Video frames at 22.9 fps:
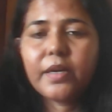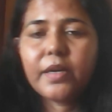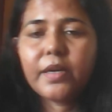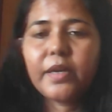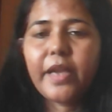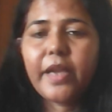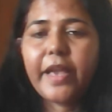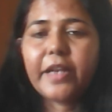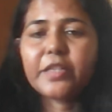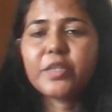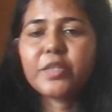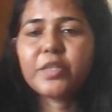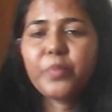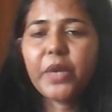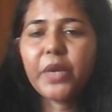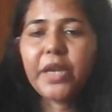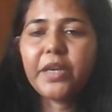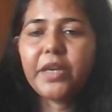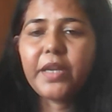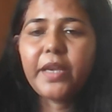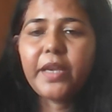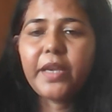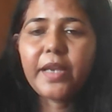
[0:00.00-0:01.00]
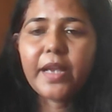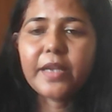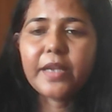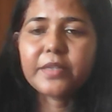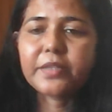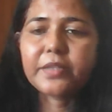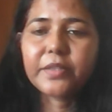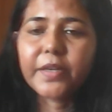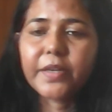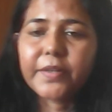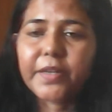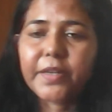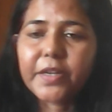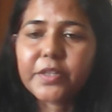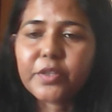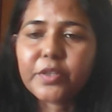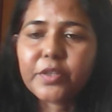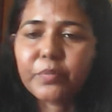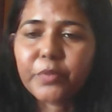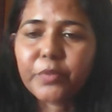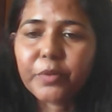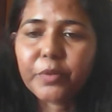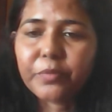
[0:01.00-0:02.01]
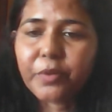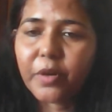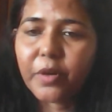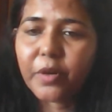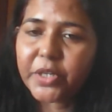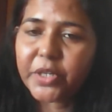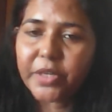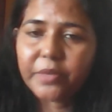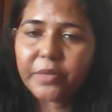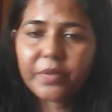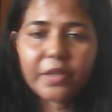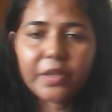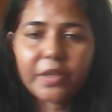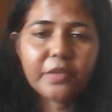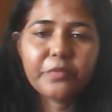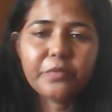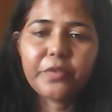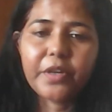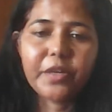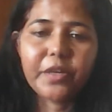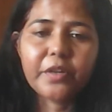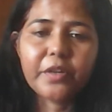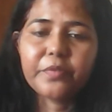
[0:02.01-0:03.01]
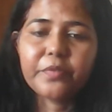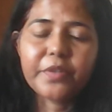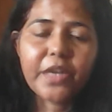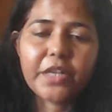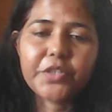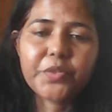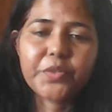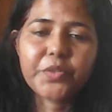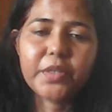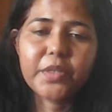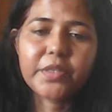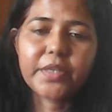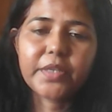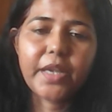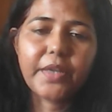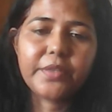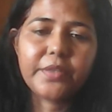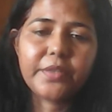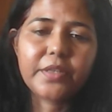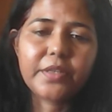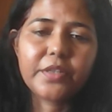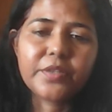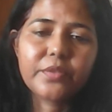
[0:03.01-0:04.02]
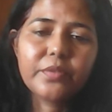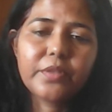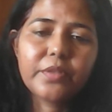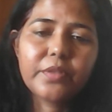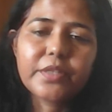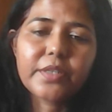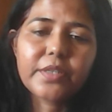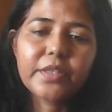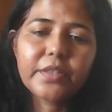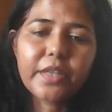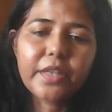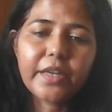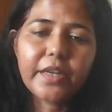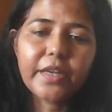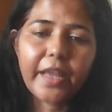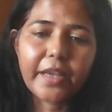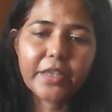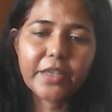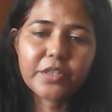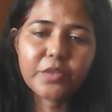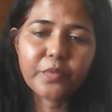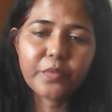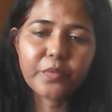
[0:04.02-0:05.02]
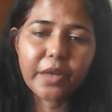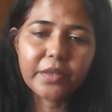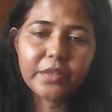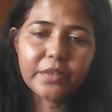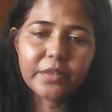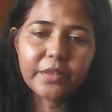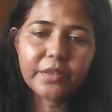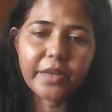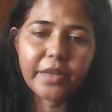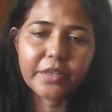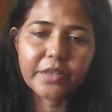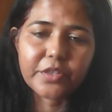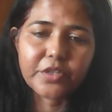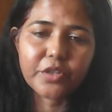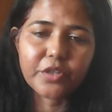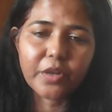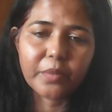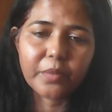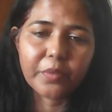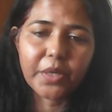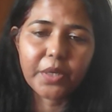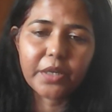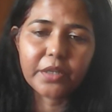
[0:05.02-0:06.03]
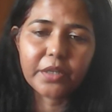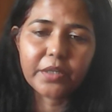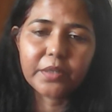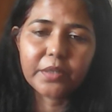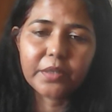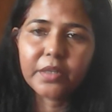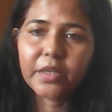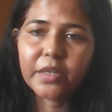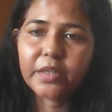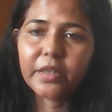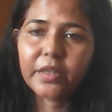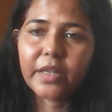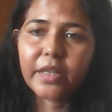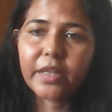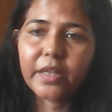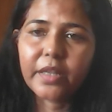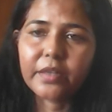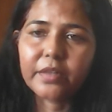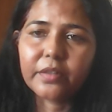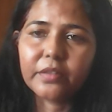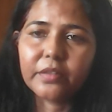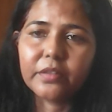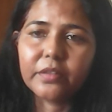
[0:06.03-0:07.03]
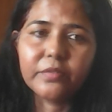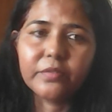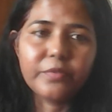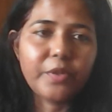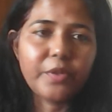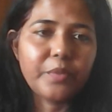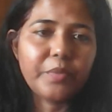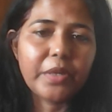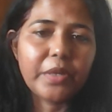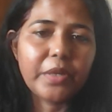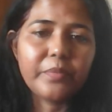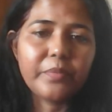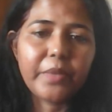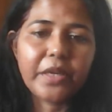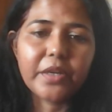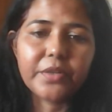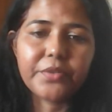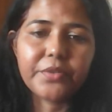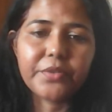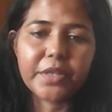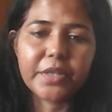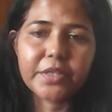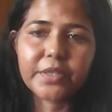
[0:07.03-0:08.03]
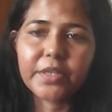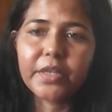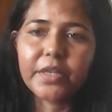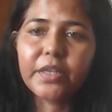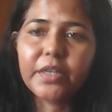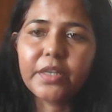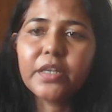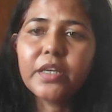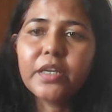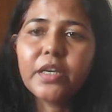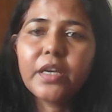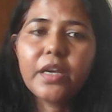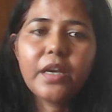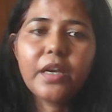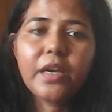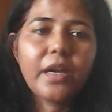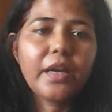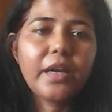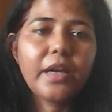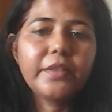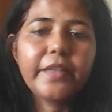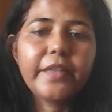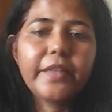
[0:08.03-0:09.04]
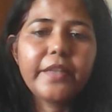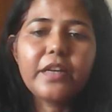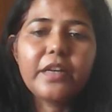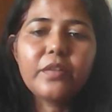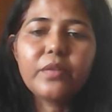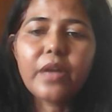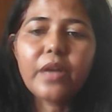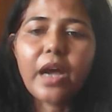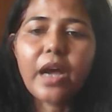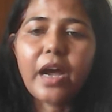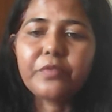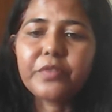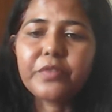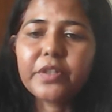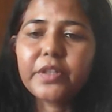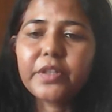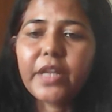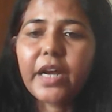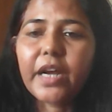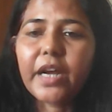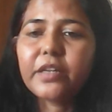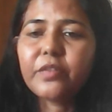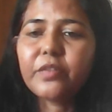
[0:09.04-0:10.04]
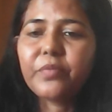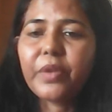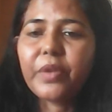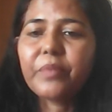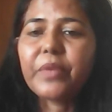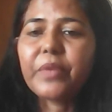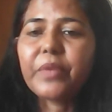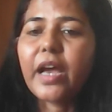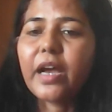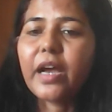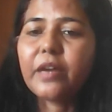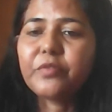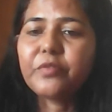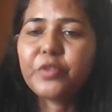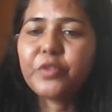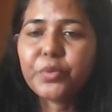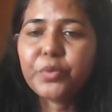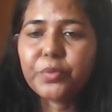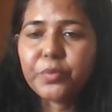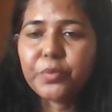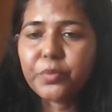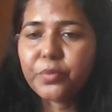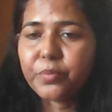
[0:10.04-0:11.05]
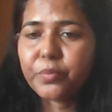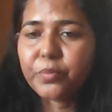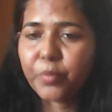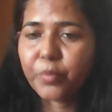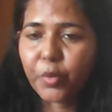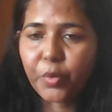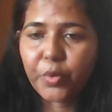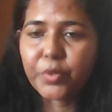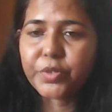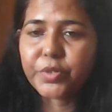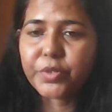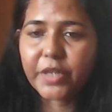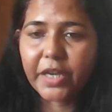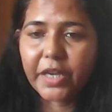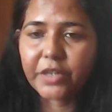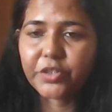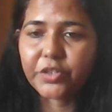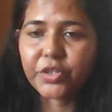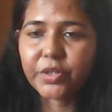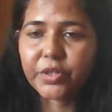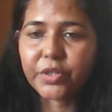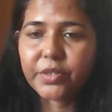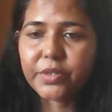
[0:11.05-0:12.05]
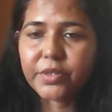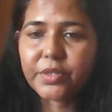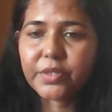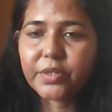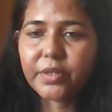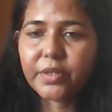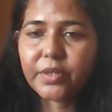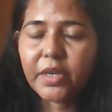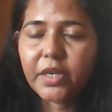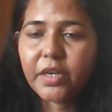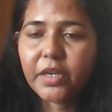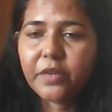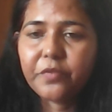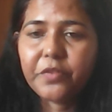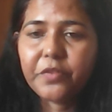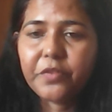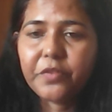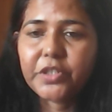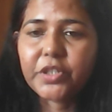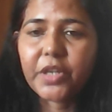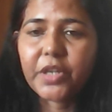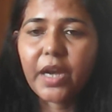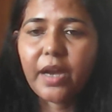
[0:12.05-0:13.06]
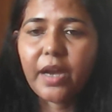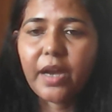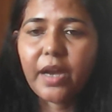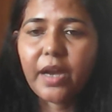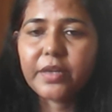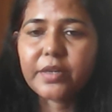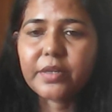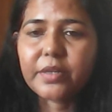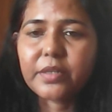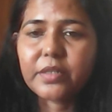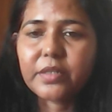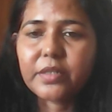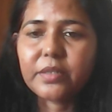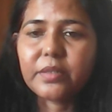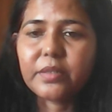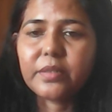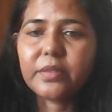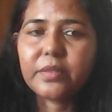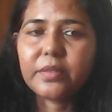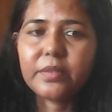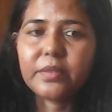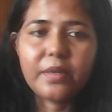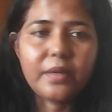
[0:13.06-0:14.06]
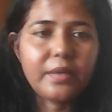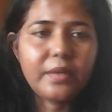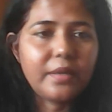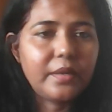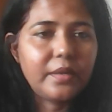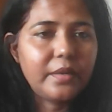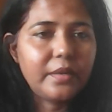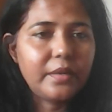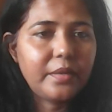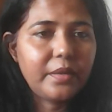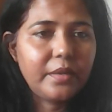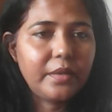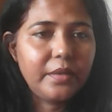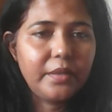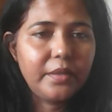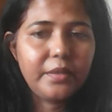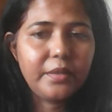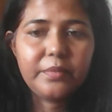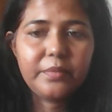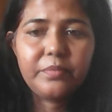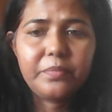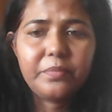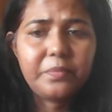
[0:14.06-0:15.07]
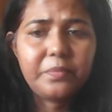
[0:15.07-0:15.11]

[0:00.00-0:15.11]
explaining aesthetics of performative in the field of natural sciences. So this is the next one, next topic that we will be addressing. And then after that, we will have two more lectures, which are um,